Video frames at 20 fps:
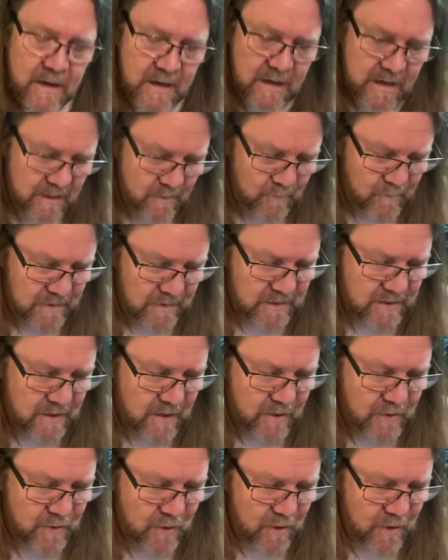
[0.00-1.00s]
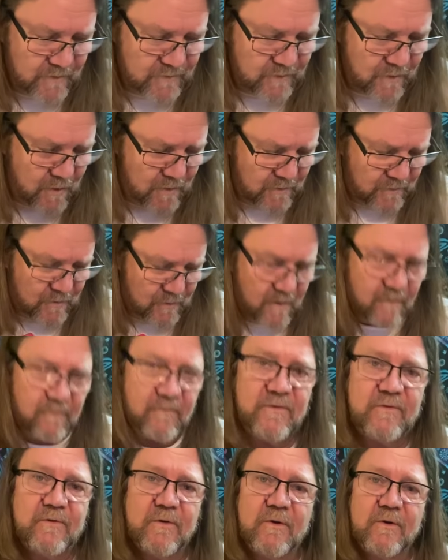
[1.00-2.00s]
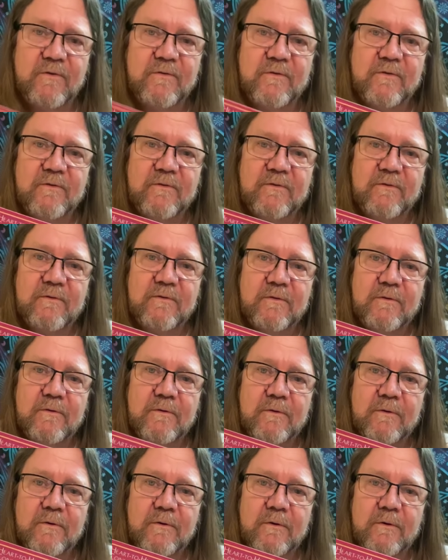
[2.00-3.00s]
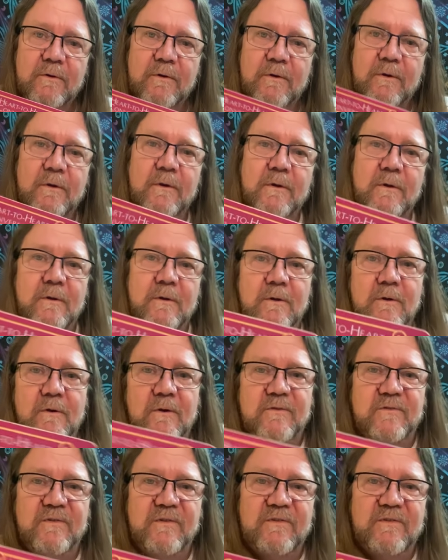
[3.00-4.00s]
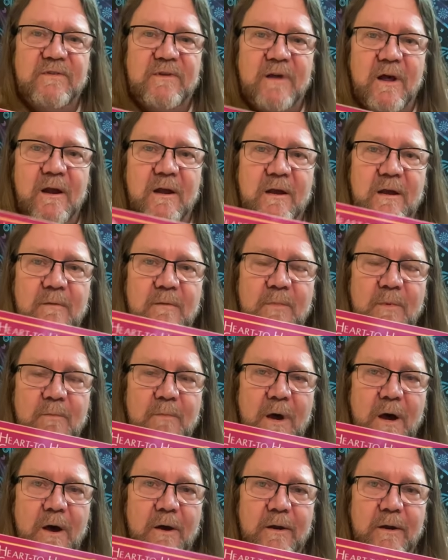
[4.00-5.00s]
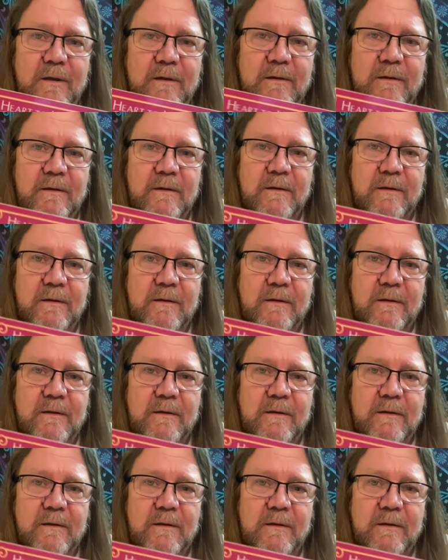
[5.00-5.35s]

and we got heart to heart conversations. Look, she's telling him about it.